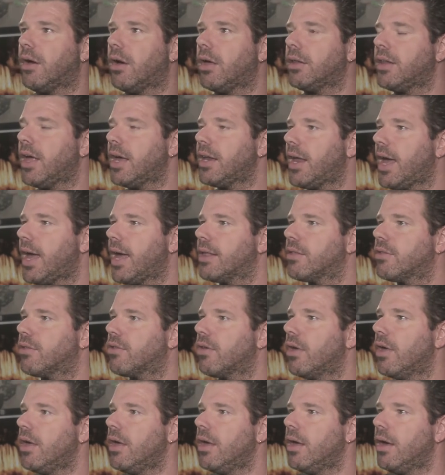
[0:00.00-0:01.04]
online ads,
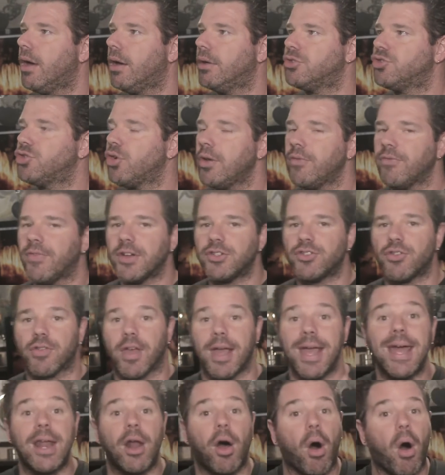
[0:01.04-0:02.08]
joint ventures,
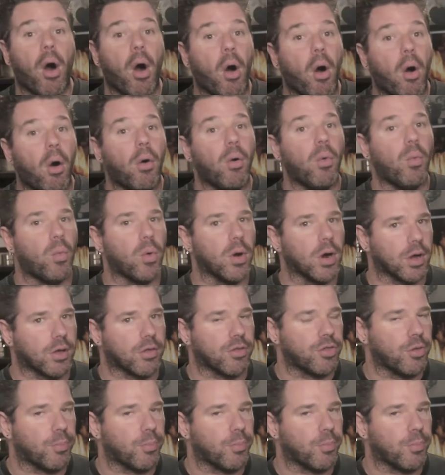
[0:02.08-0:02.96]
it all works.